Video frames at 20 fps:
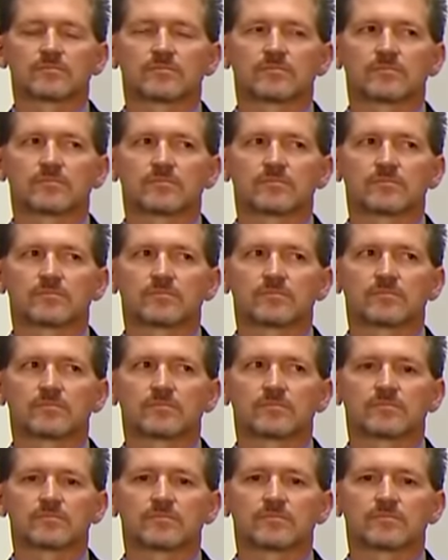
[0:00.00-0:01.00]

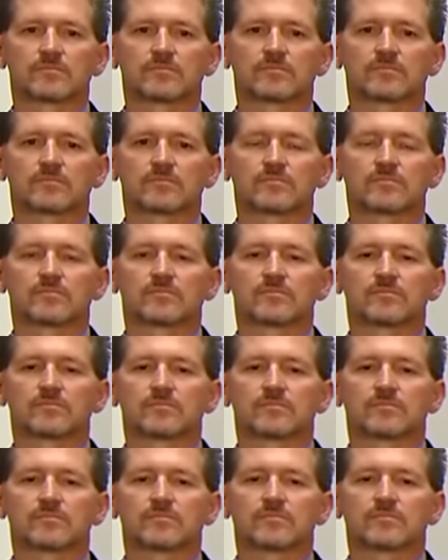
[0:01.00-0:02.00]

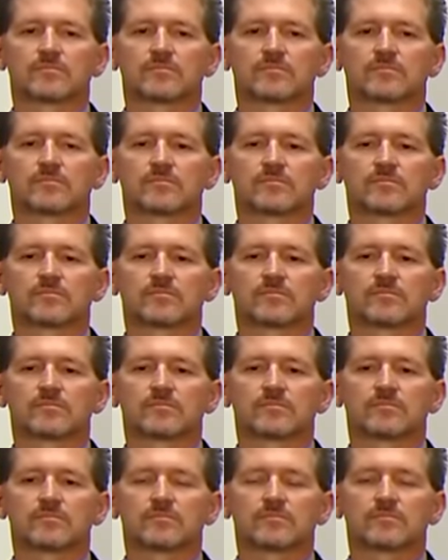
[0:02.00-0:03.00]

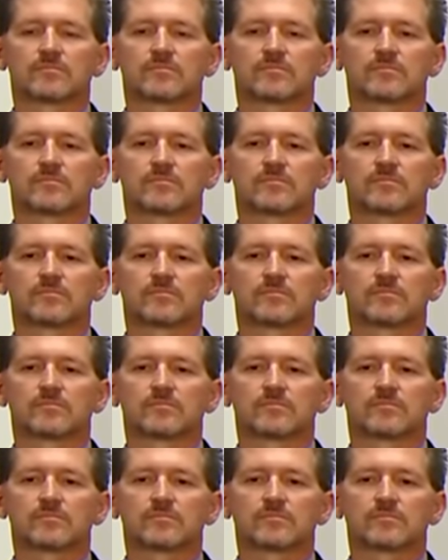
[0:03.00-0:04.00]

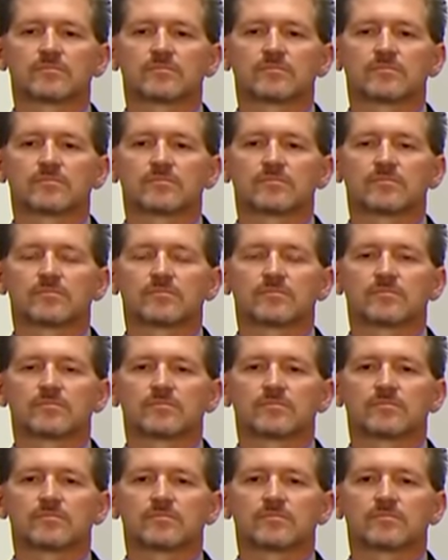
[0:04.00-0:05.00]

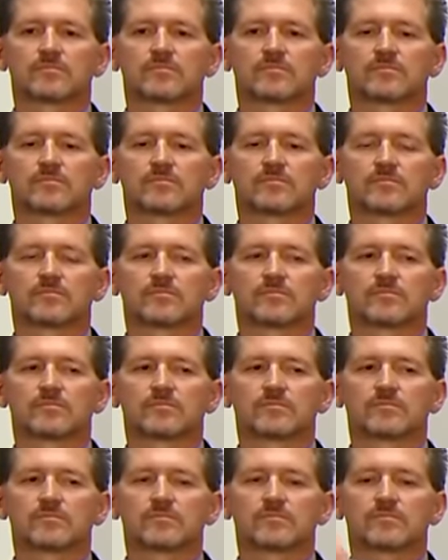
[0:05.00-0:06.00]

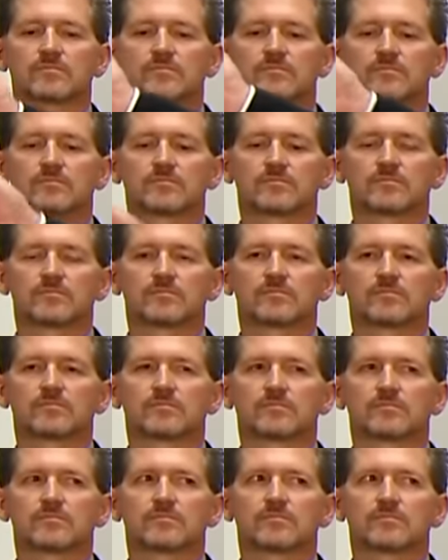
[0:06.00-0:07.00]

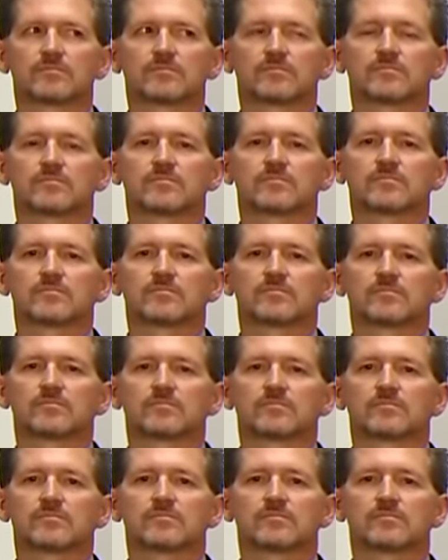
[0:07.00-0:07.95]
The person shown says nothing.